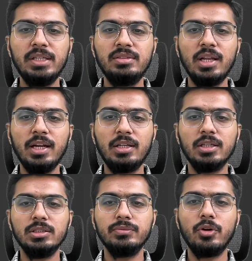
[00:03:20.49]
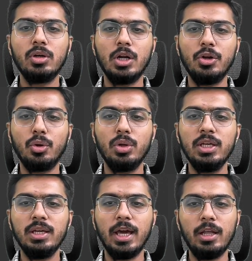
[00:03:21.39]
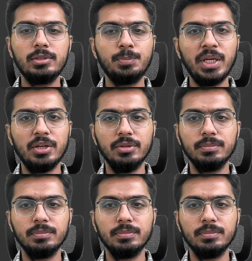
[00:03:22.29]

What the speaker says: selectors for controlling gear speed,